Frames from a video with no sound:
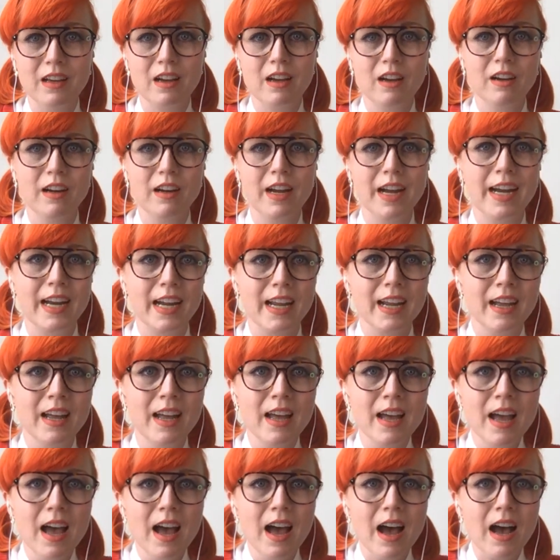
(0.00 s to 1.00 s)
All righty.
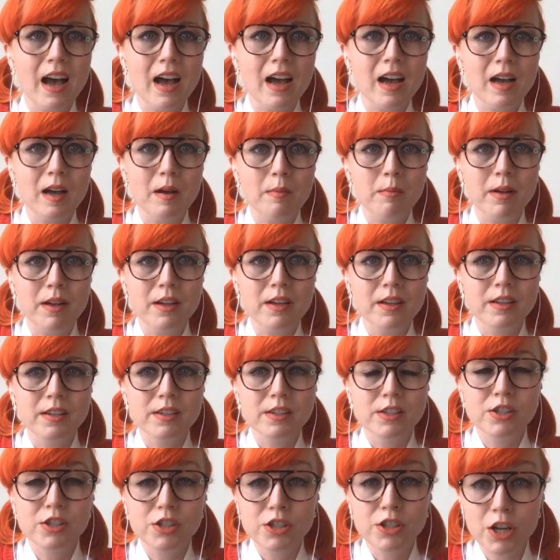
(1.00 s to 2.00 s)
Um,
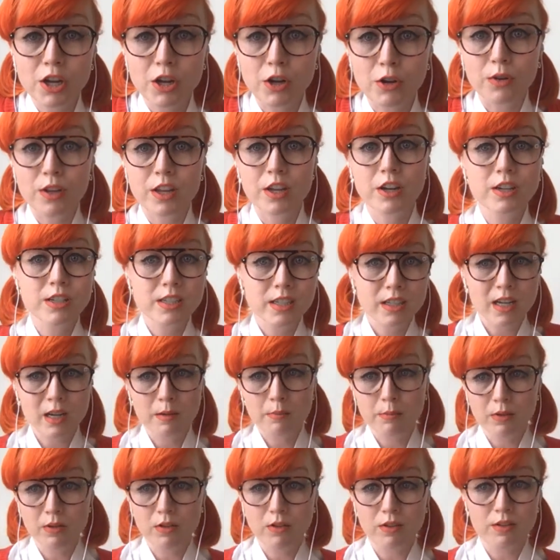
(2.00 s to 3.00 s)
so here's a
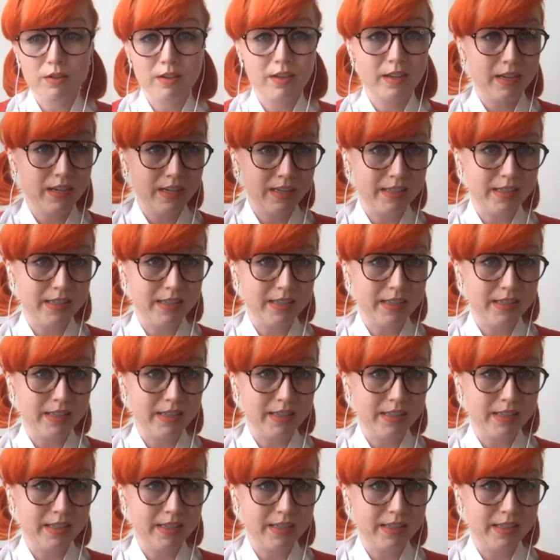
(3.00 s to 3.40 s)
couple